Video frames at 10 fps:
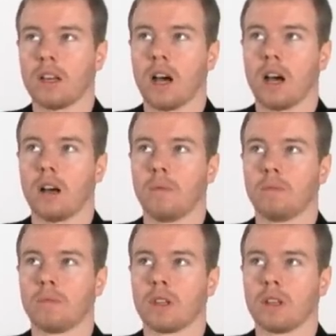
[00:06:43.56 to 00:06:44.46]

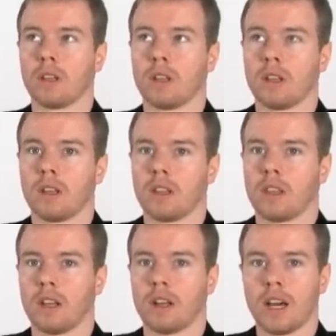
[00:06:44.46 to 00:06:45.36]

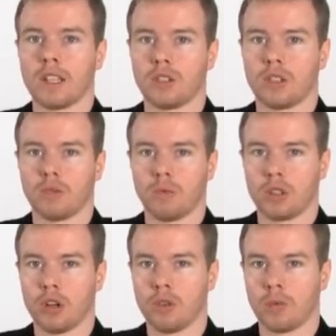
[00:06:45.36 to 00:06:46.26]
the knights
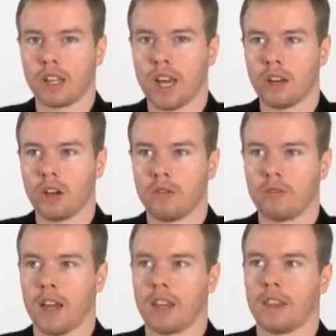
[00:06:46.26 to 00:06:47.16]
return with
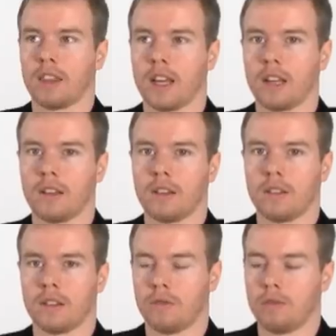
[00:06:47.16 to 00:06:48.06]
Gandalf, and they
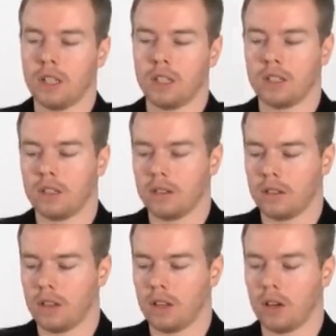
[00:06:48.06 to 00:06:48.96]
defeat
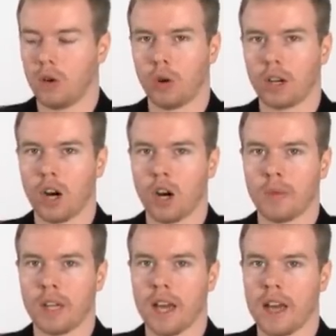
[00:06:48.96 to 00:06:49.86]
the orc
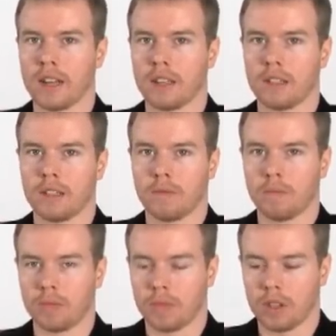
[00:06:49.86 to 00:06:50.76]
army, and
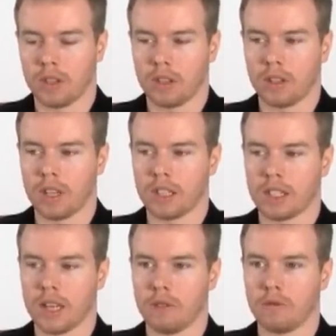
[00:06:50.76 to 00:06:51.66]
they
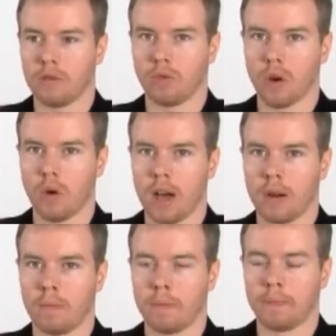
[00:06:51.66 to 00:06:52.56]
save
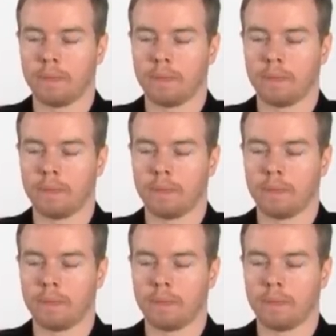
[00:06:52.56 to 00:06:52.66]
Rohan.